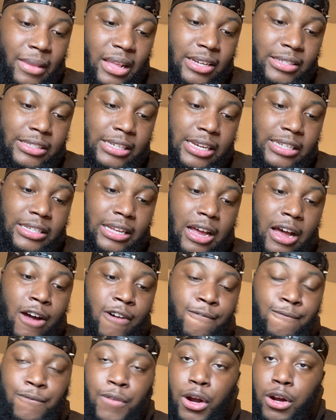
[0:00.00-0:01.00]
It says,
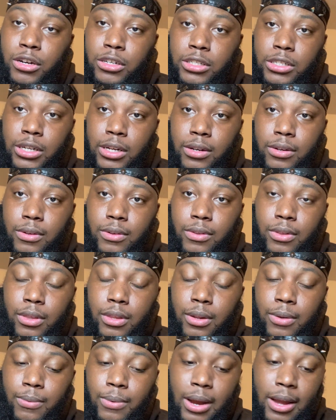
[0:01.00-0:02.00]
a virgin,
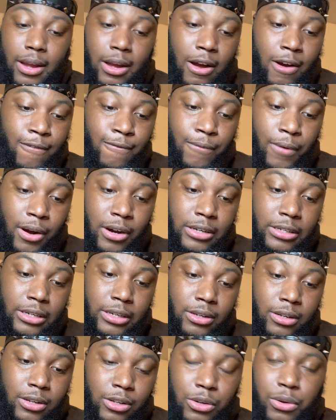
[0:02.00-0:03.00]
right? A
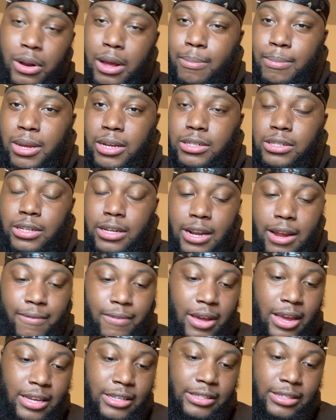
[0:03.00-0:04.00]
virgin. Do that mean she
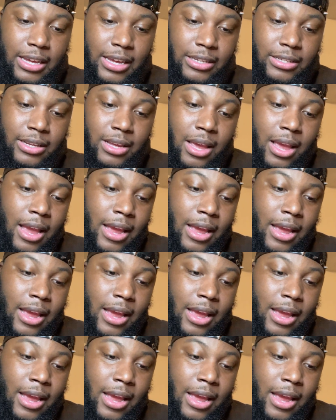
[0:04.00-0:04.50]
never had sex?